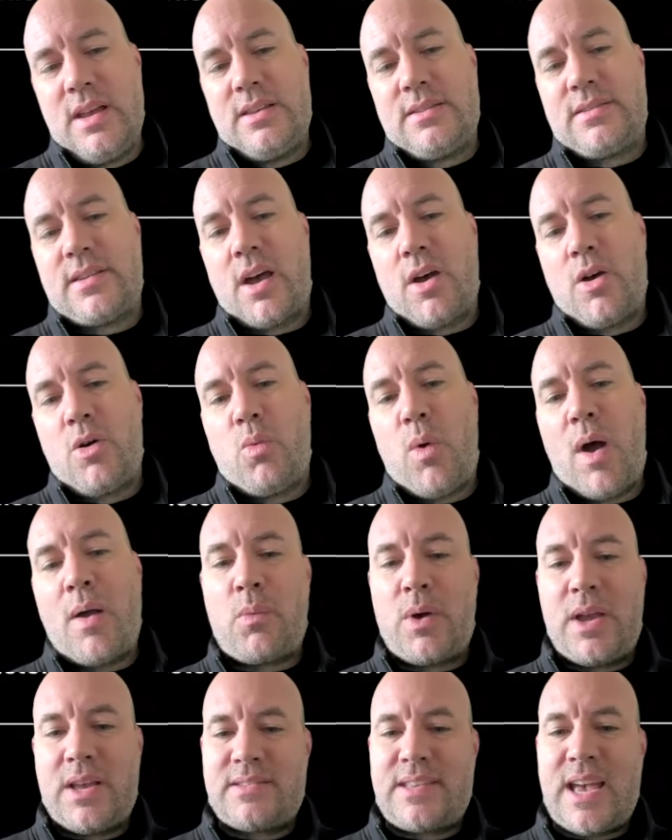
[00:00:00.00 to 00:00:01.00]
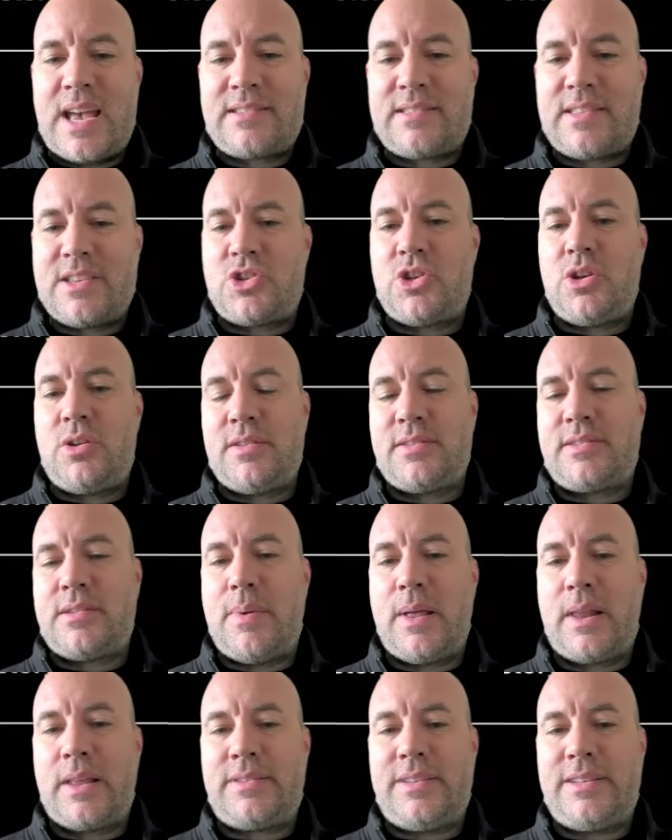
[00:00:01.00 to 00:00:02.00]
So when we assess the student's
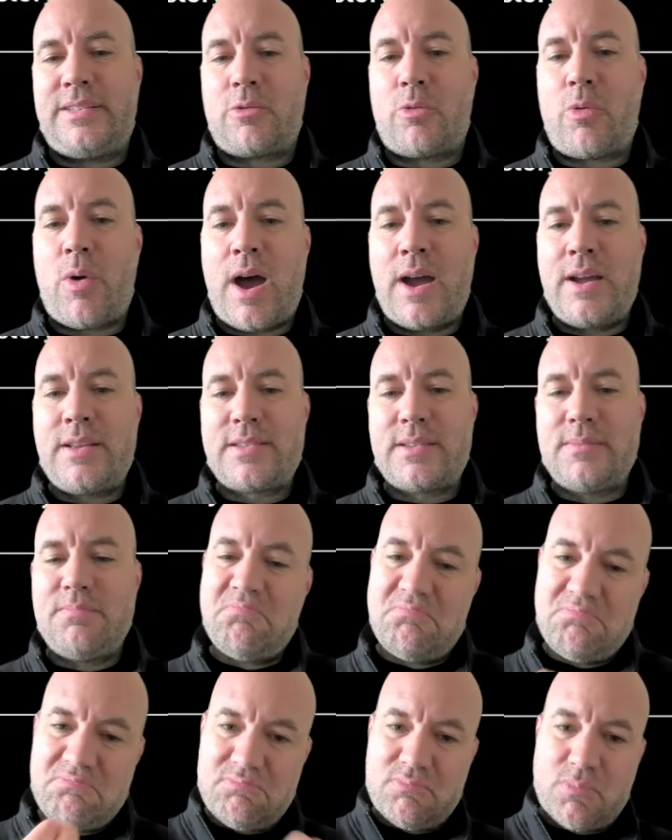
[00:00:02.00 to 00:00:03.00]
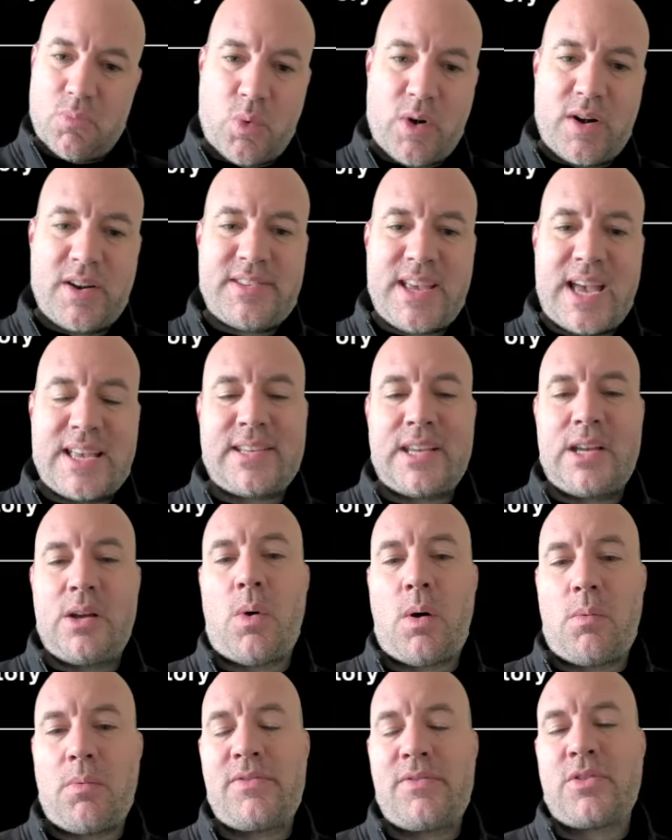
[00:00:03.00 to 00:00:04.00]
ability to write, we're assessing
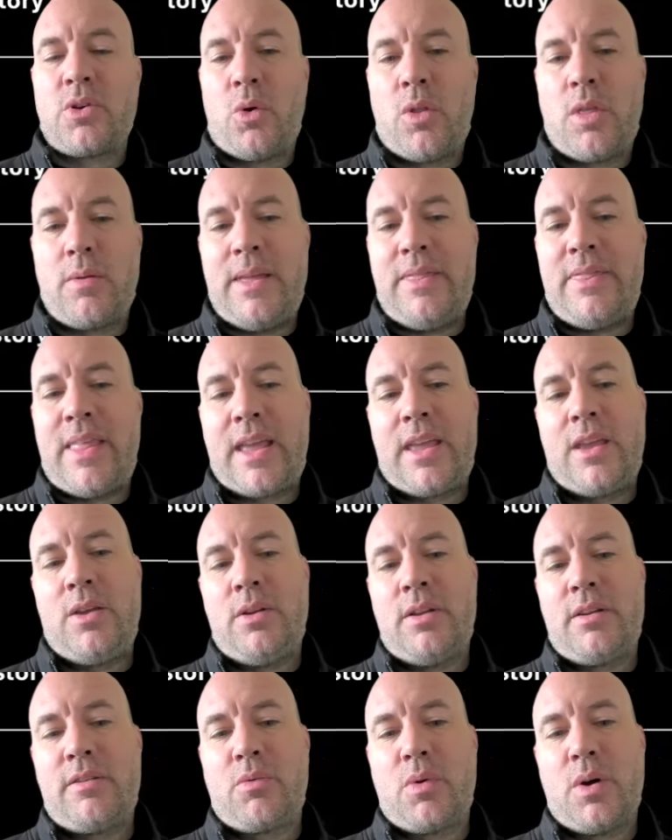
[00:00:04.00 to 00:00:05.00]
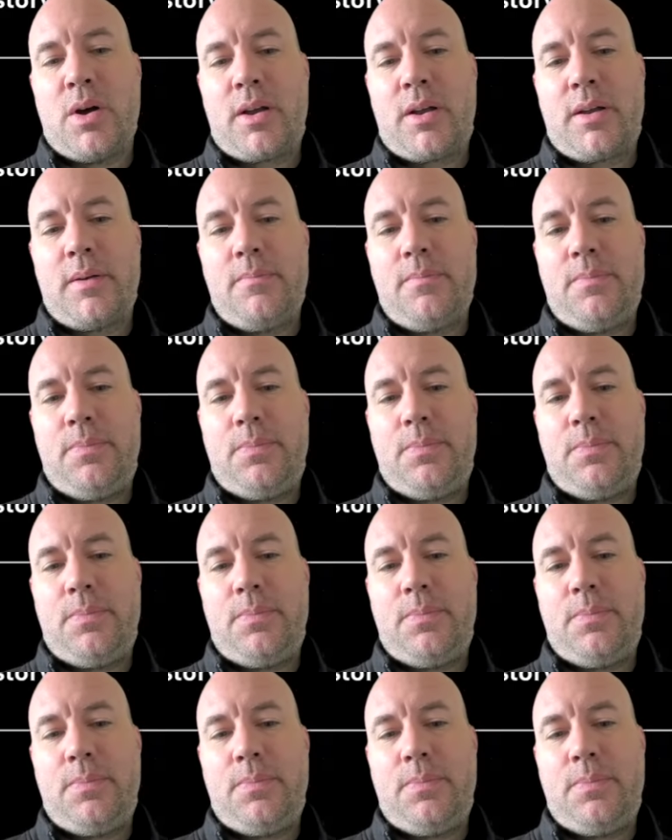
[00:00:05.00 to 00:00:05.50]
what we've taught them in that unit of work.